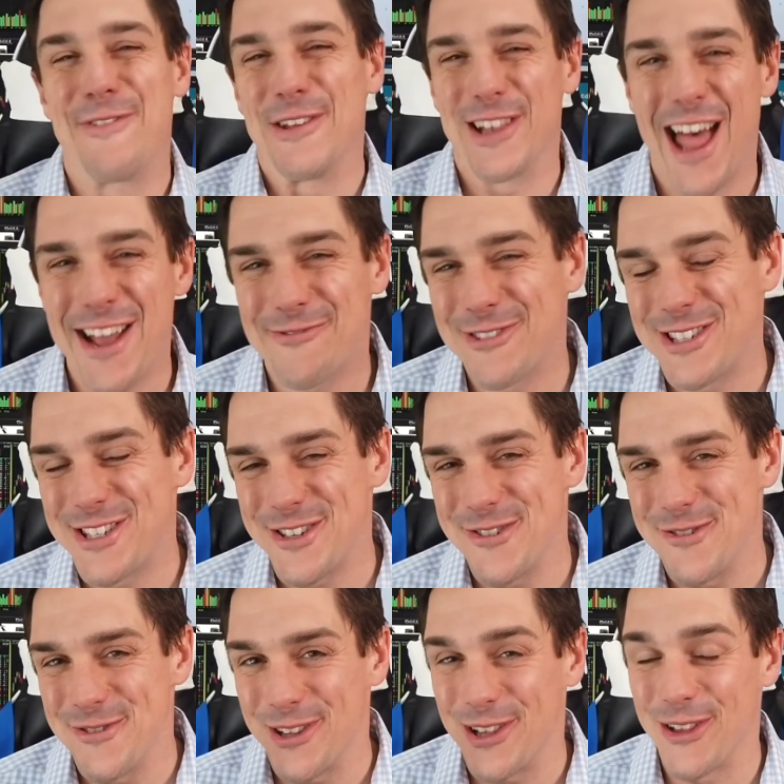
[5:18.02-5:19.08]
you like what
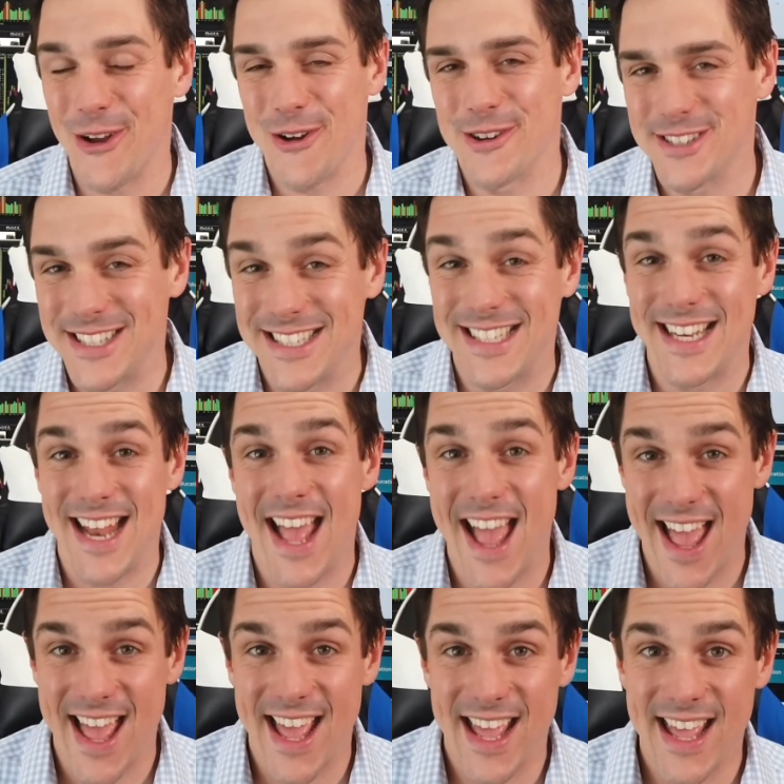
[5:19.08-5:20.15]
you learned
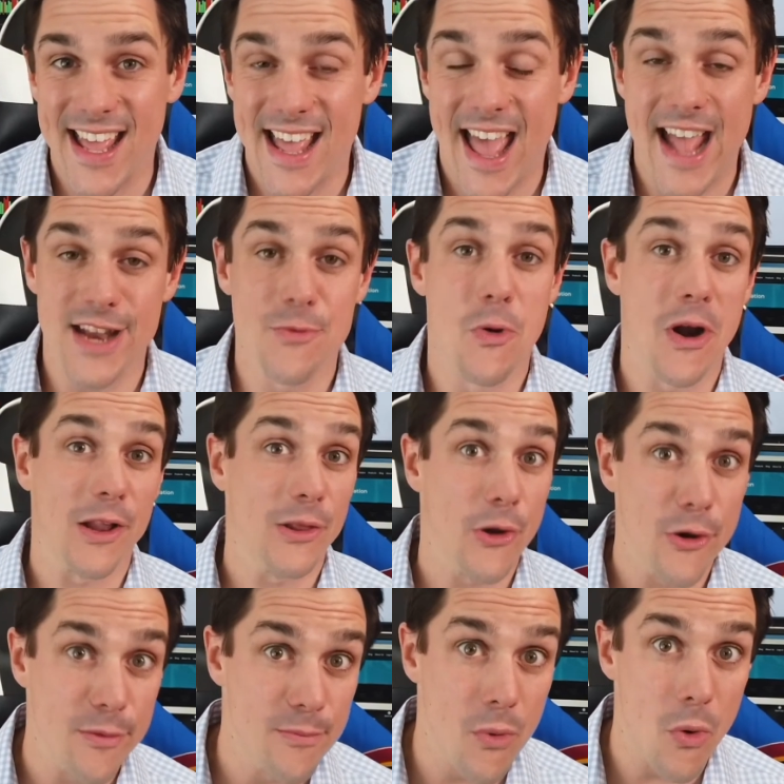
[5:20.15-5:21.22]
today and you want to
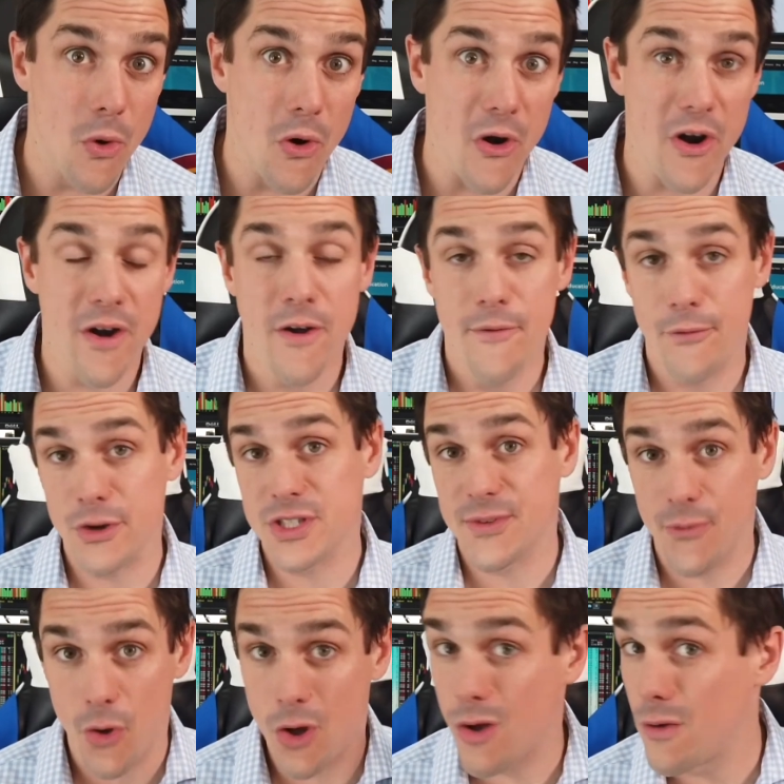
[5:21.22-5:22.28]
learn more, first of
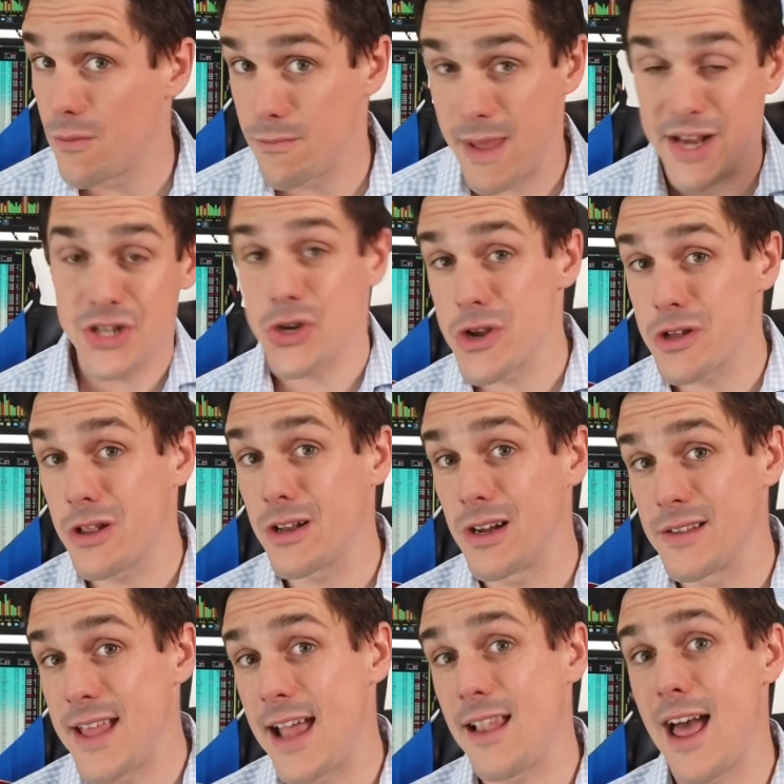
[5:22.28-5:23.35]
all, make sure you click
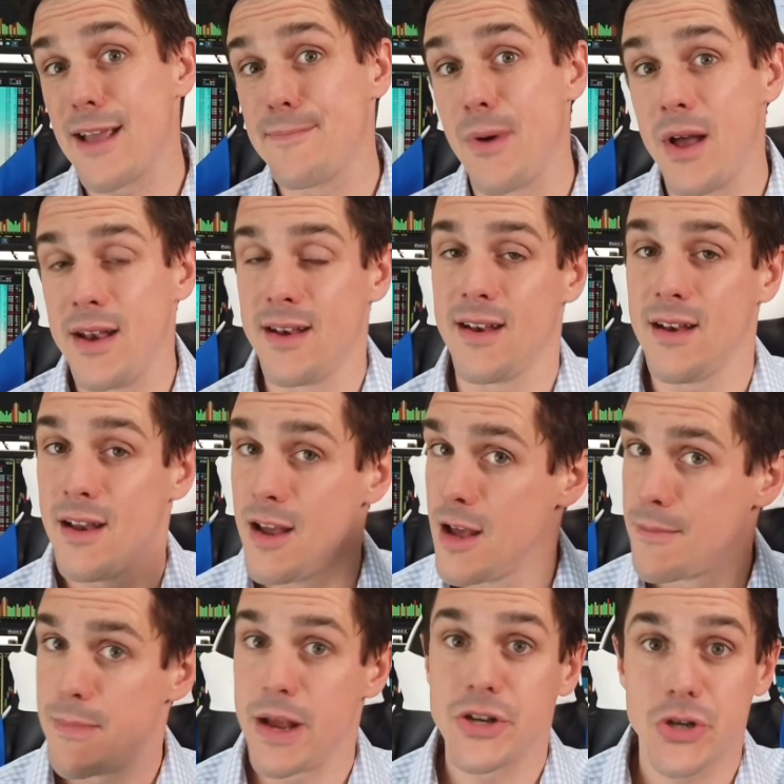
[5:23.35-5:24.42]
on that like
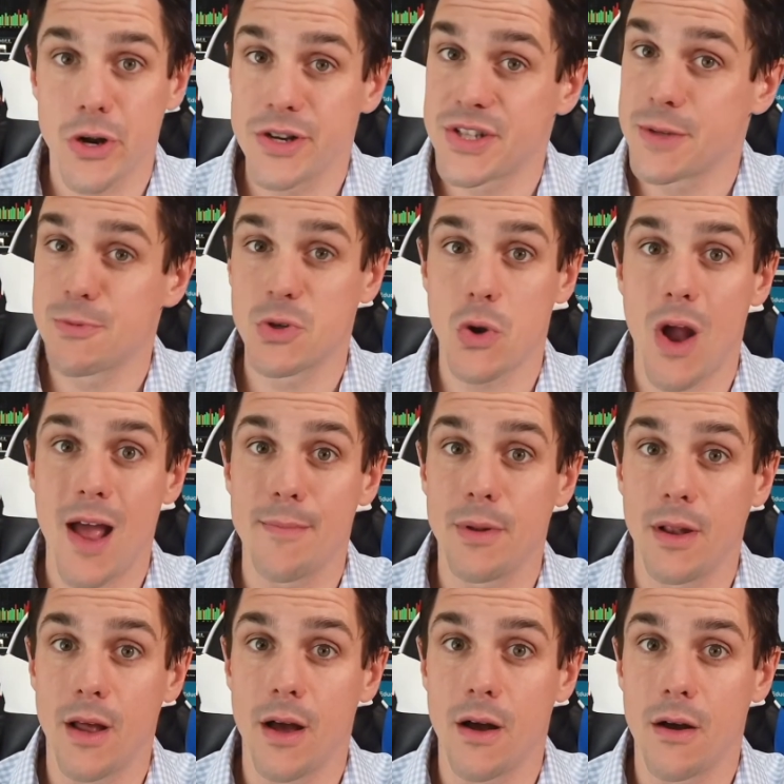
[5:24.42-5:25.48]
button, make sure to subscribe
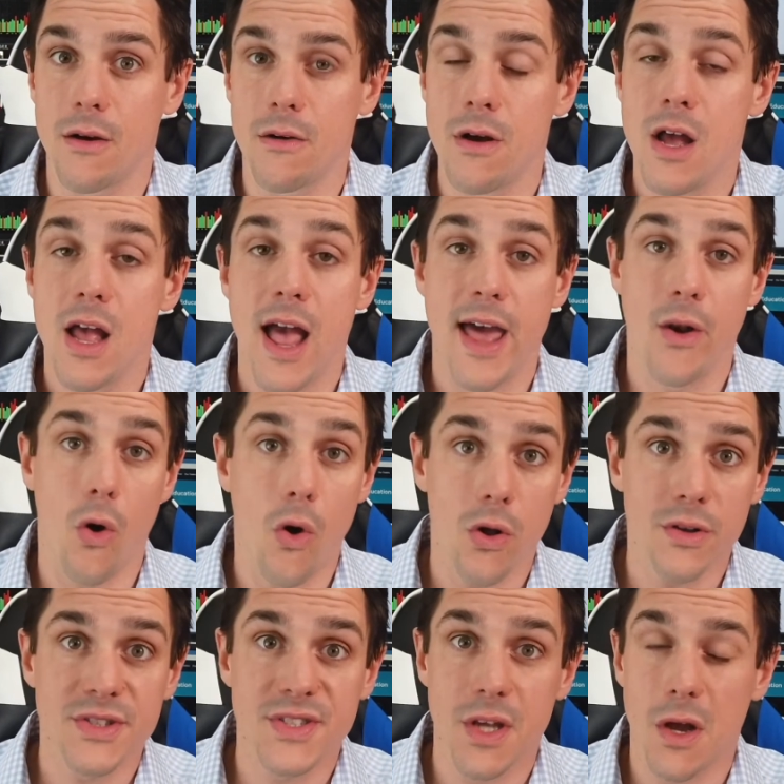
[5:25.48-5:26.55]
below, and
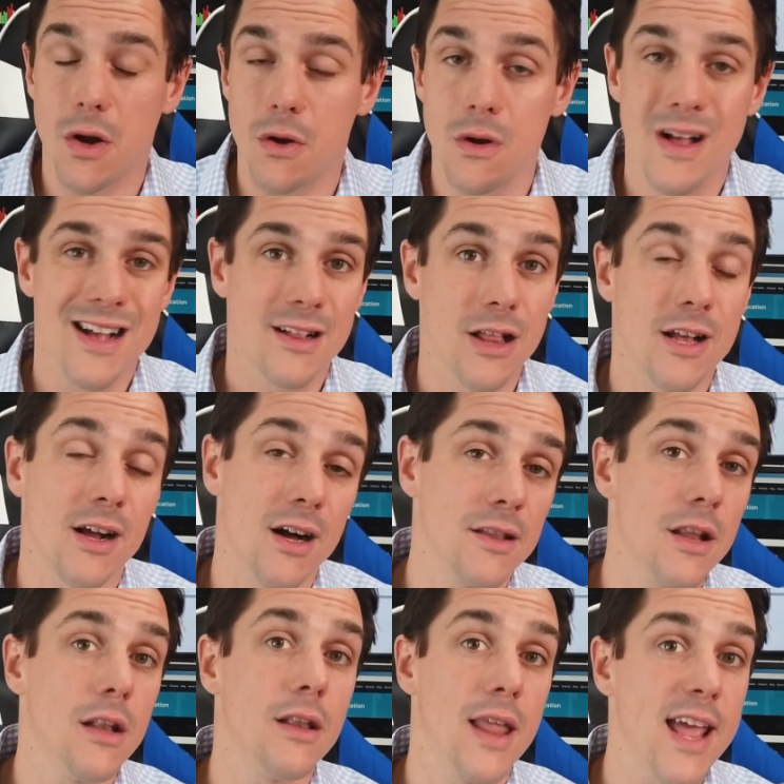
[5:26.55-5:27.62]
also click on
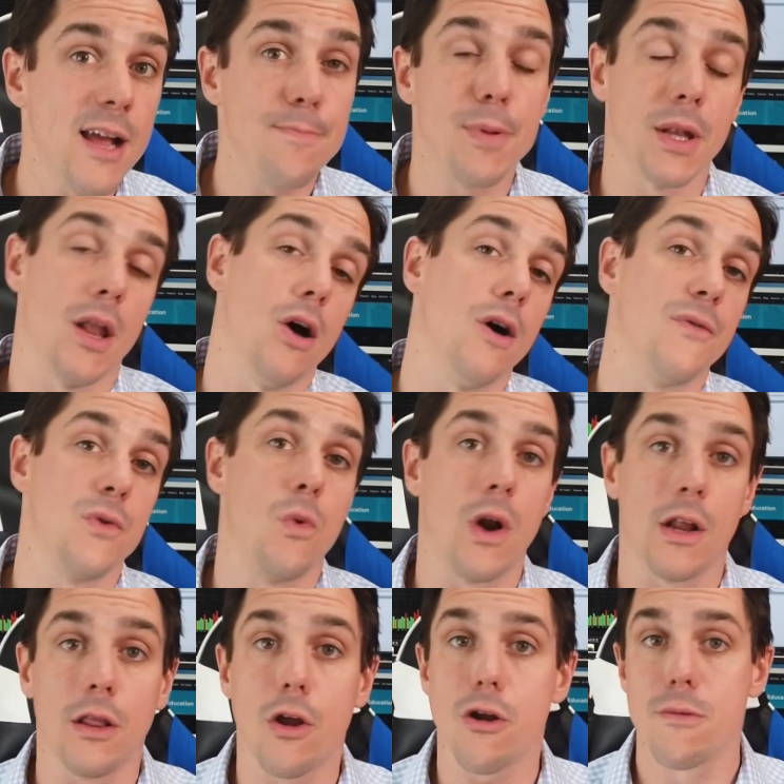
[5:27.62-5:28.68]
the link below if you want
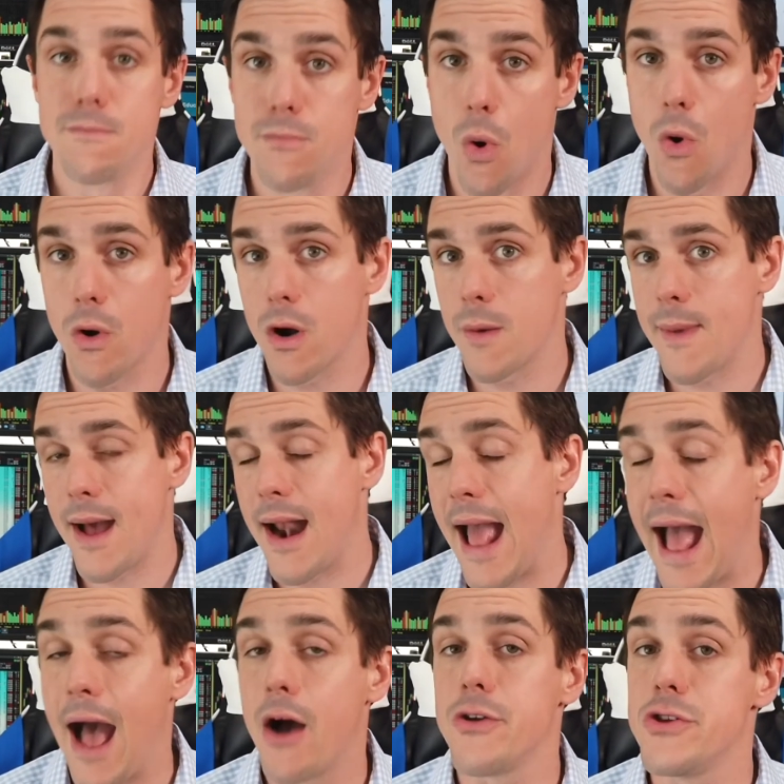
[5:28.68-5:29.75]
to learn more about
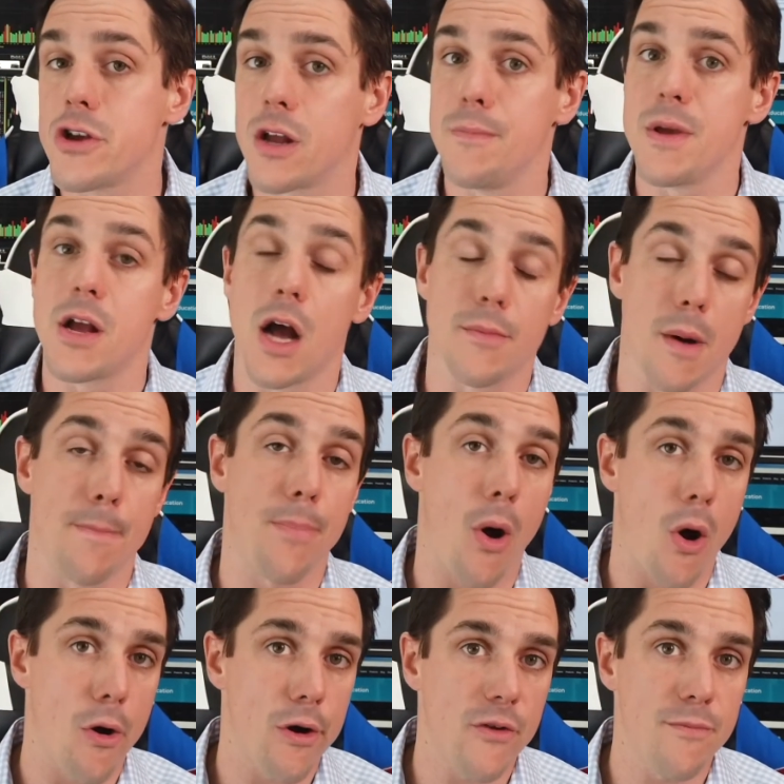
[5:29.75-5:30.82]
how you can become a
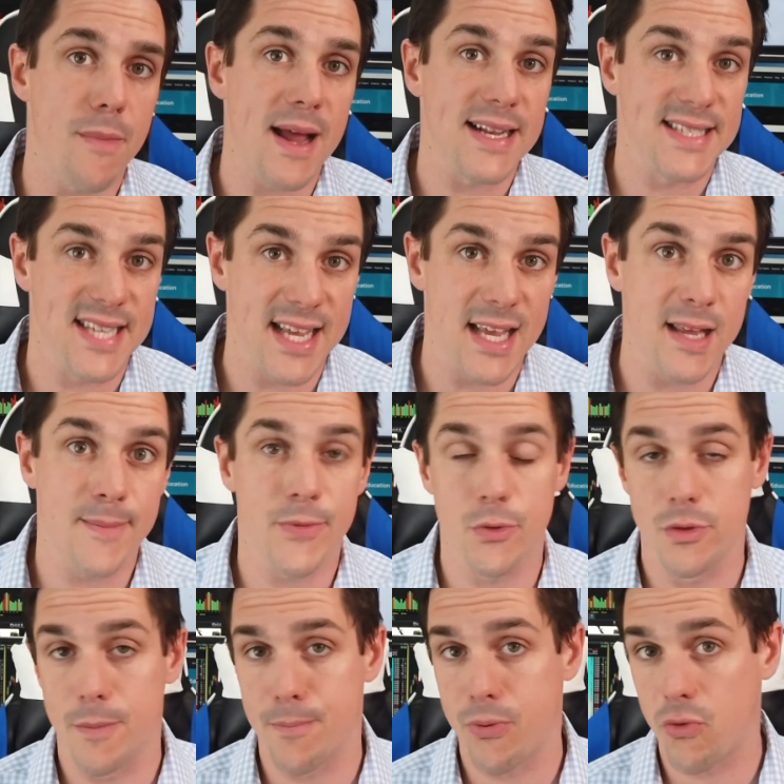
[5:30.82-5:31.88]
part of my team through
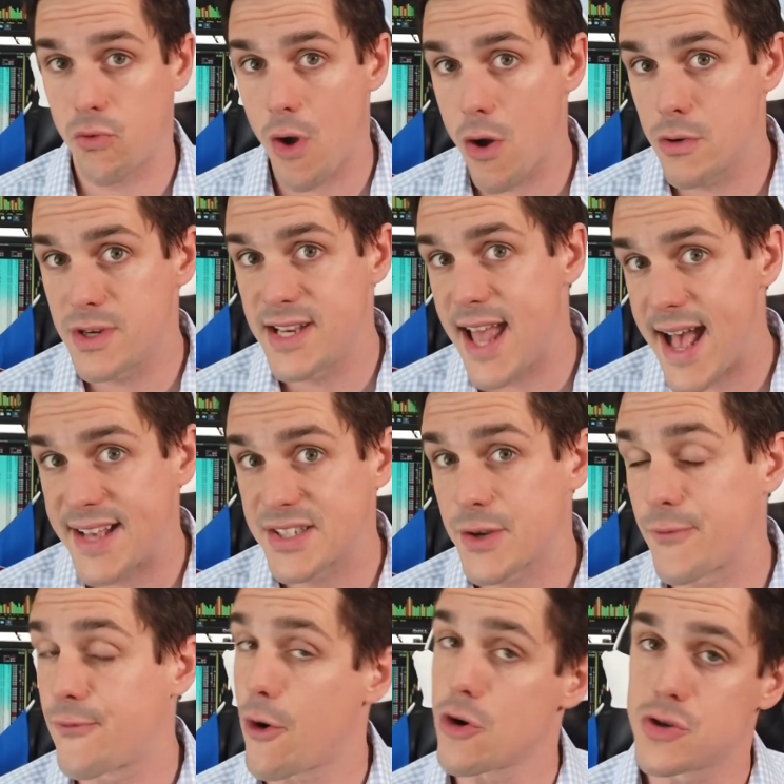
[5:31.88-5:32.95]
the Pro Desk
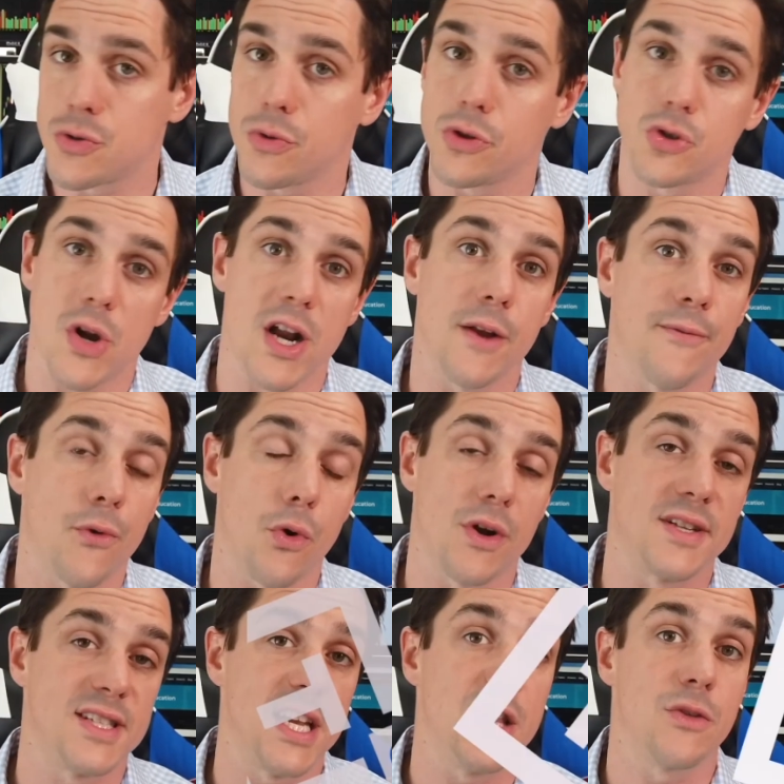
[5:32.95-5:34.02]
virtual trading floor
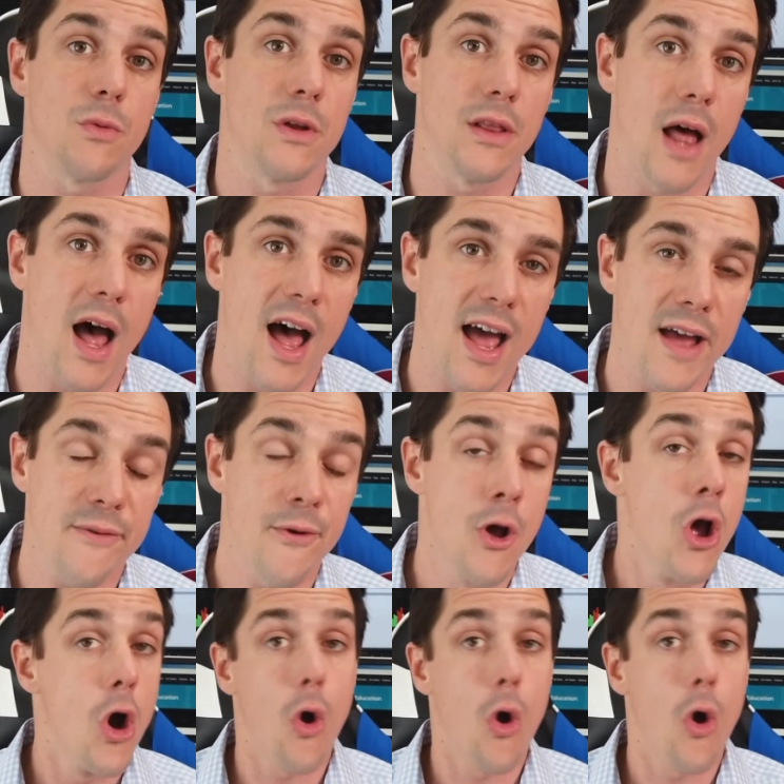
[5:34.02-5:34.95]
at T3 Live,